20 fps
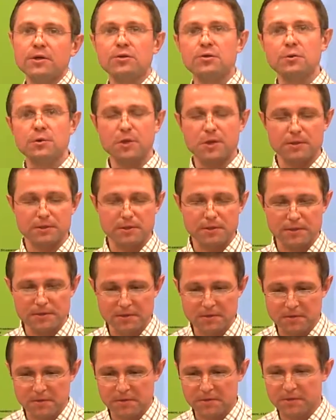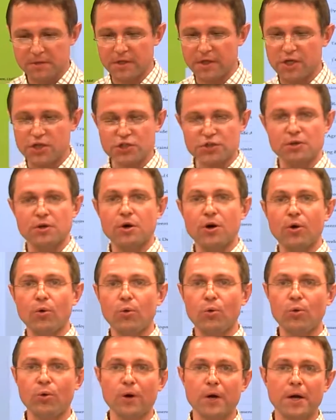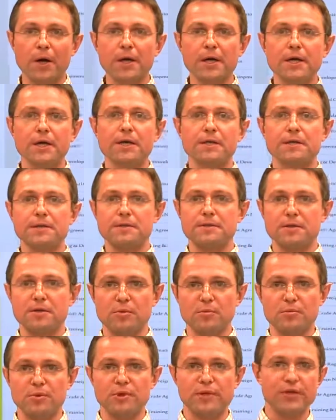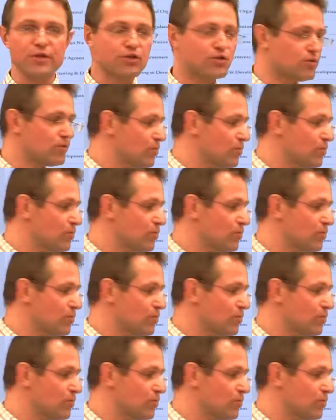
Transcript: you can see the discussion, or it is a combination